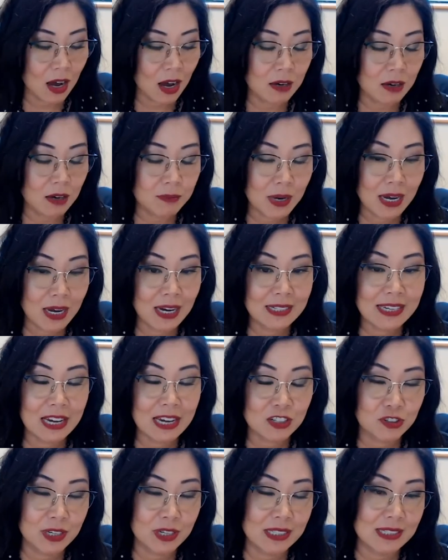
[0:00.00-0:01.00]
um,
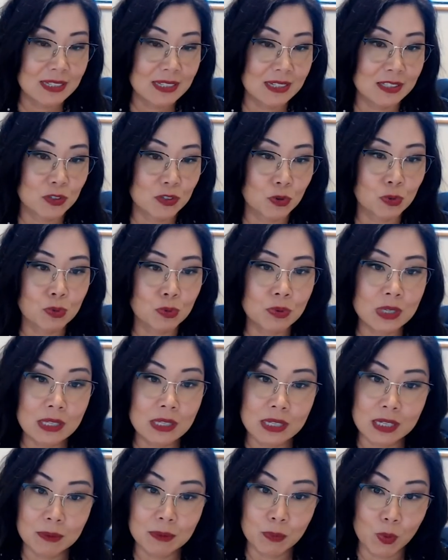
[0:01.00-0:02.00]
contact tracing is a
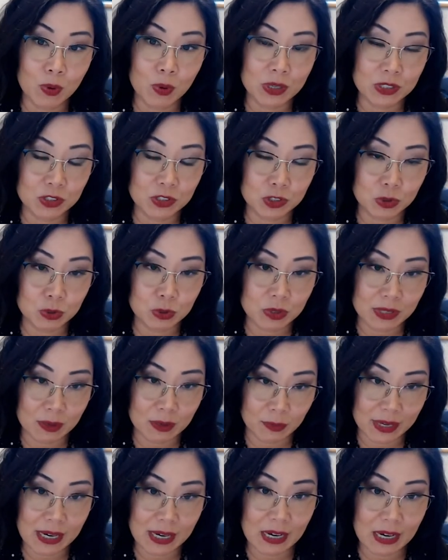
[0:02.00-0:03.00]
really important tool
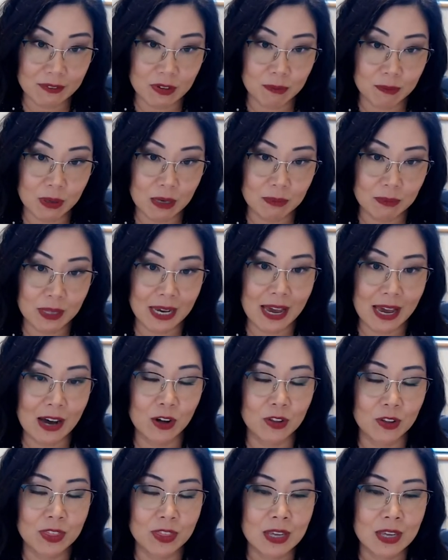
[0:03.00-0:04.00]
that we have in public
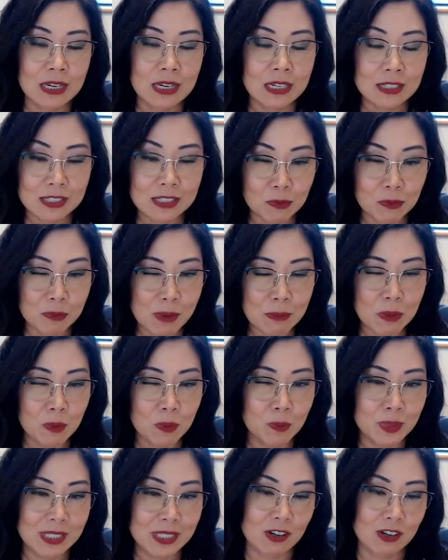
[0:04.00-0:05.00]
health. So remember
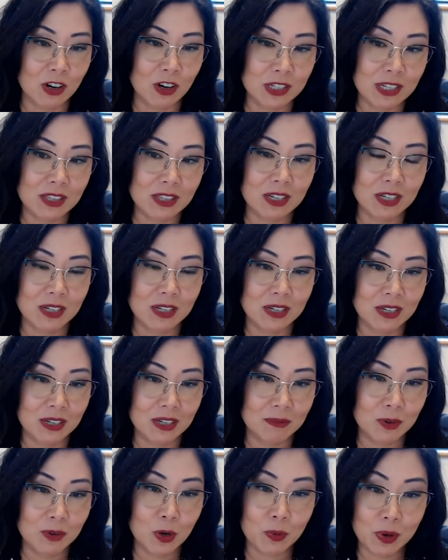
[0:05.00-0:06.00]
when we started the
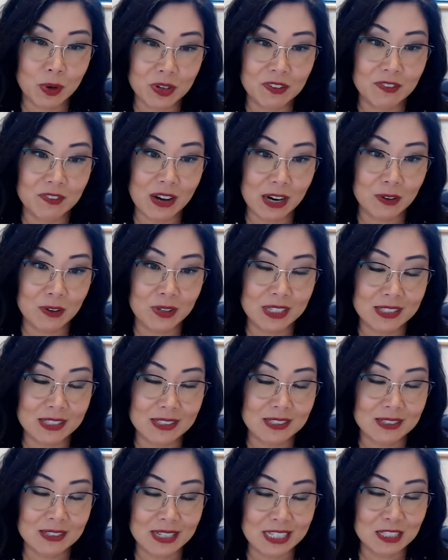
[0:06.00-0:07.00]
um, coronavirus
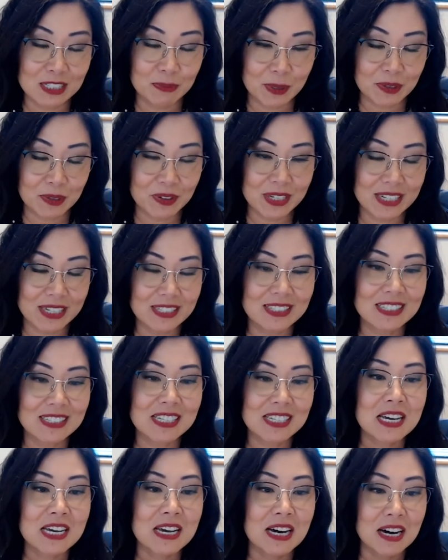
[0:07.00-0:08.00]
experience
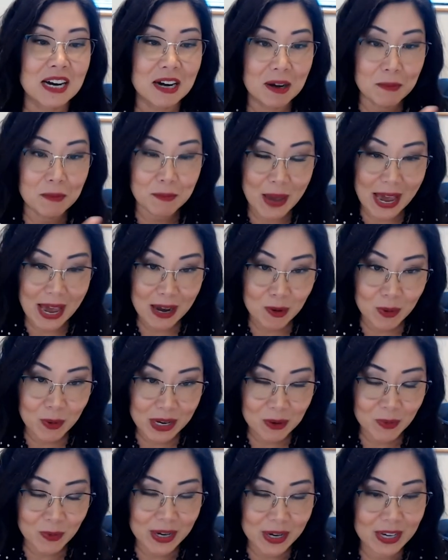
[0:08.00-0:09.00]
um, back
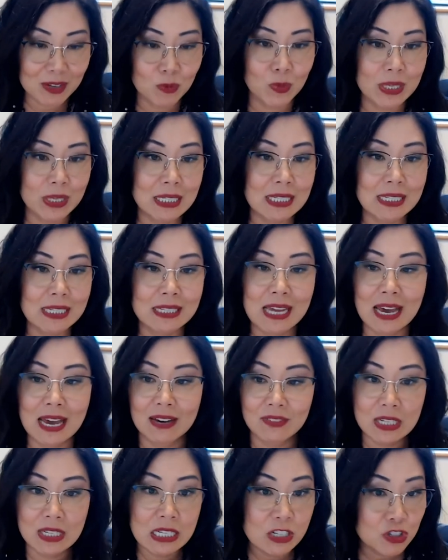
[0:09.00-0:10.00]
way when we didn't
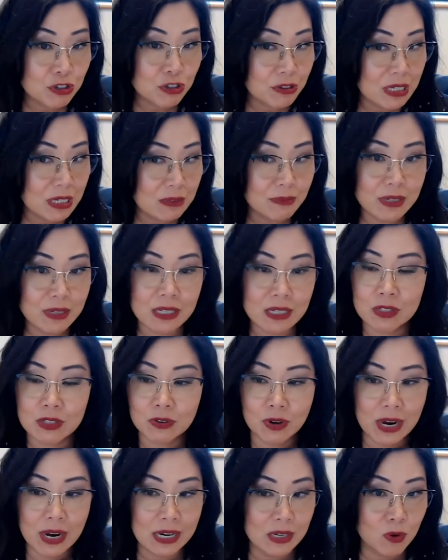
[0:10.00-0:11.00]
have any treatment
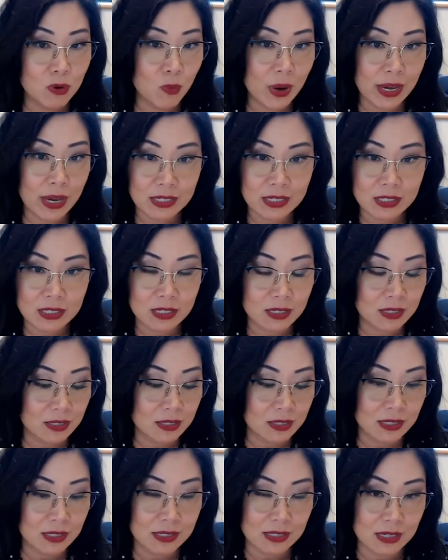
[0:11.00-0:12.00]
or any way to,
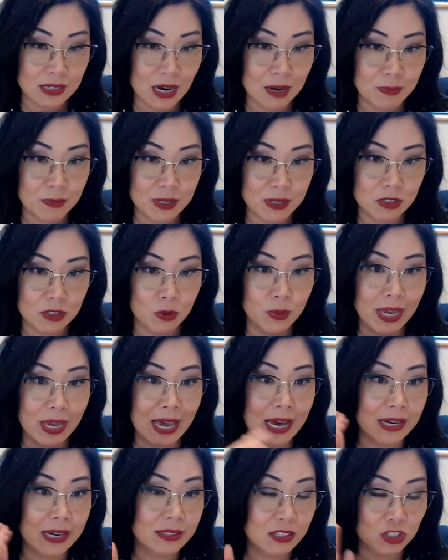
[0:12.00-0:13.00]
to stop it. So we
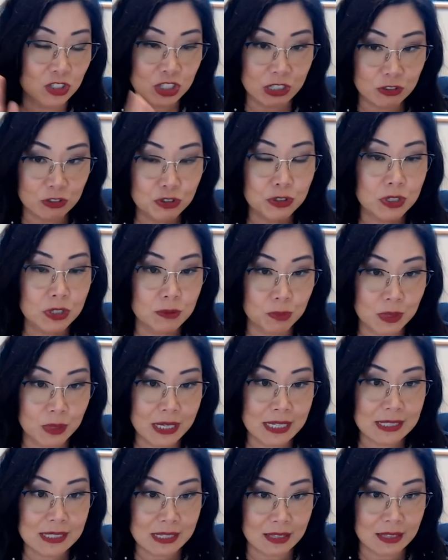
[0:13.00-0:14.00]
had to shelter in
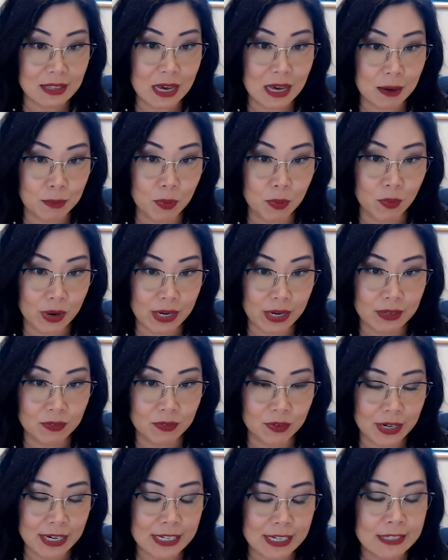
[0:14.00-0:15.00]
place at that point,
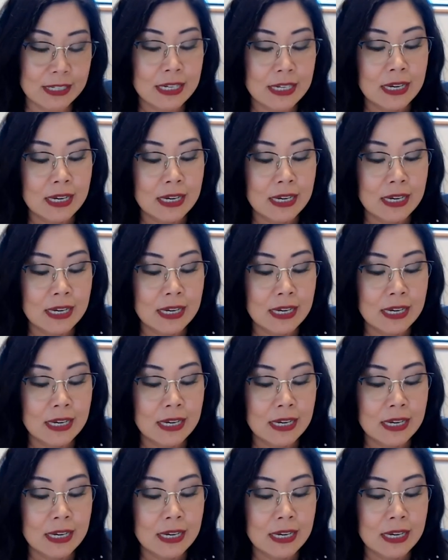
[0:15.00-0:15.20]
right?